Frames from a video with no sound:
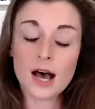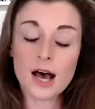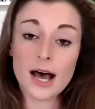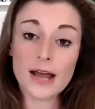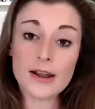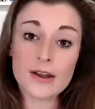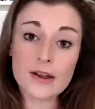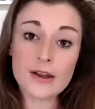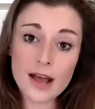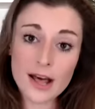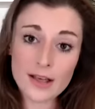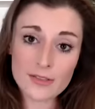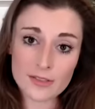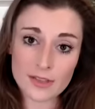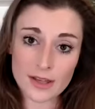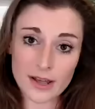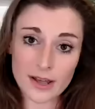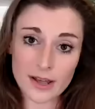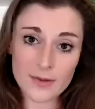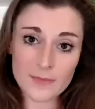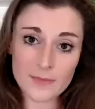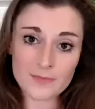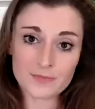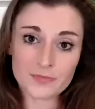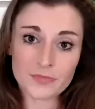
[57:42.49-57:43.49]

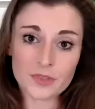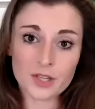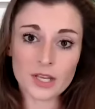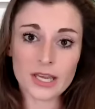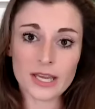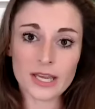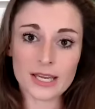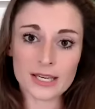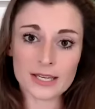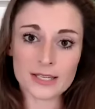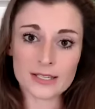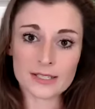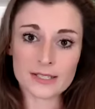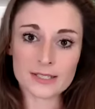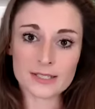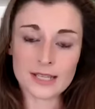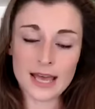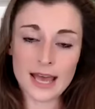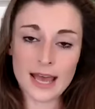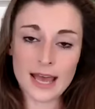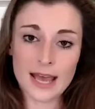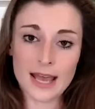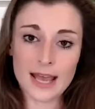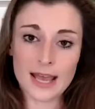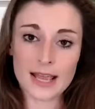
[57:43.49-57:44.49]
Another is
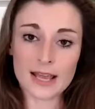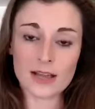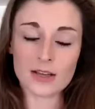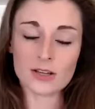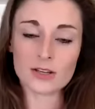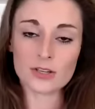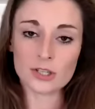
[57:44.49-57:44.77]
a